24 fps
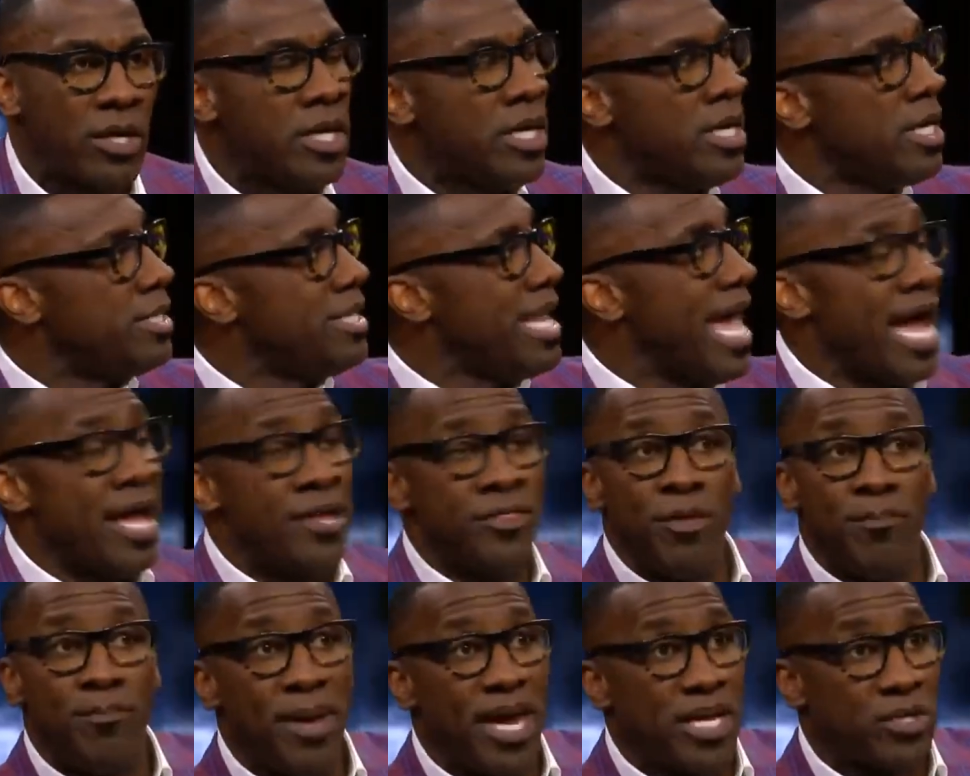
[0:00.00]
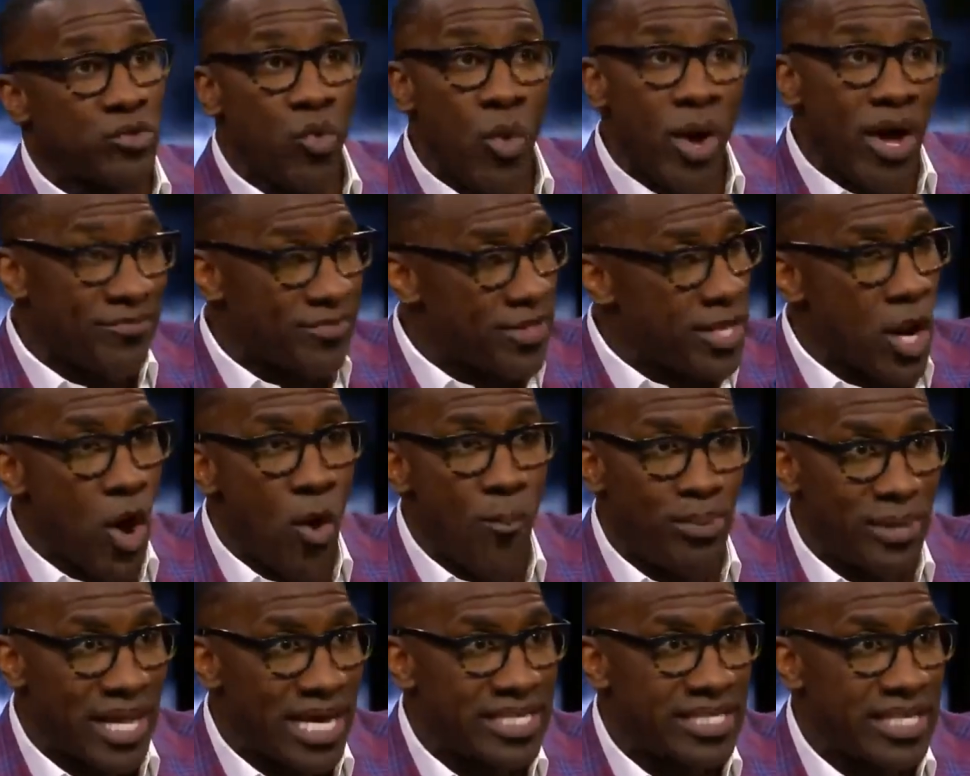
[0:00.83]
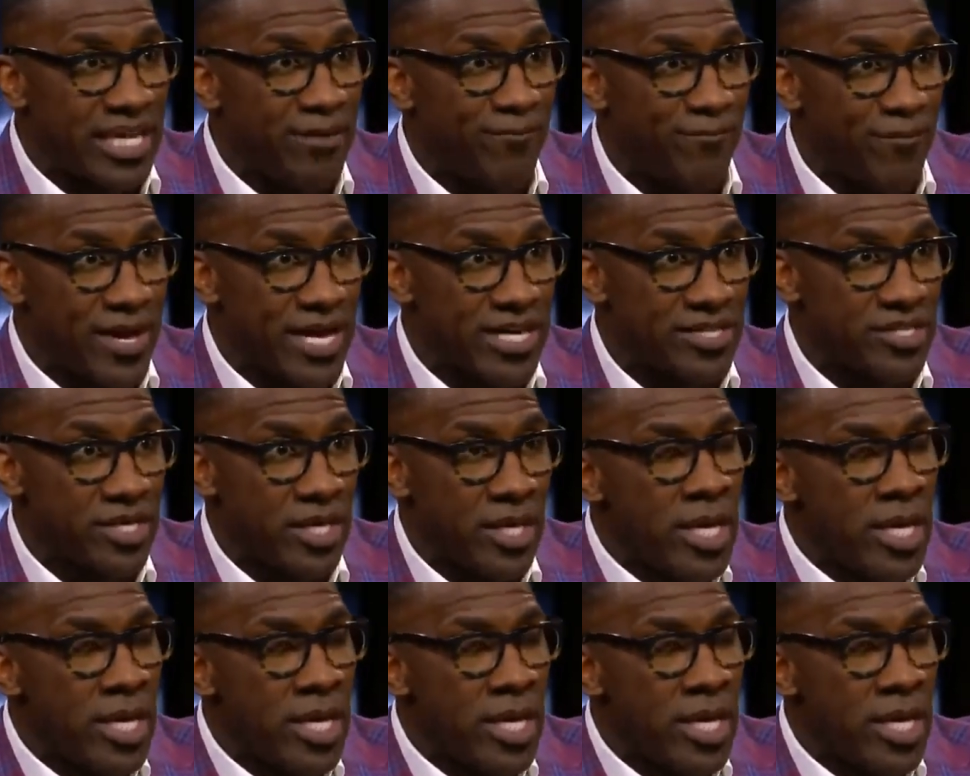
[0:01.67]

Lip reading: Now, in the Big 12, they don't play defense.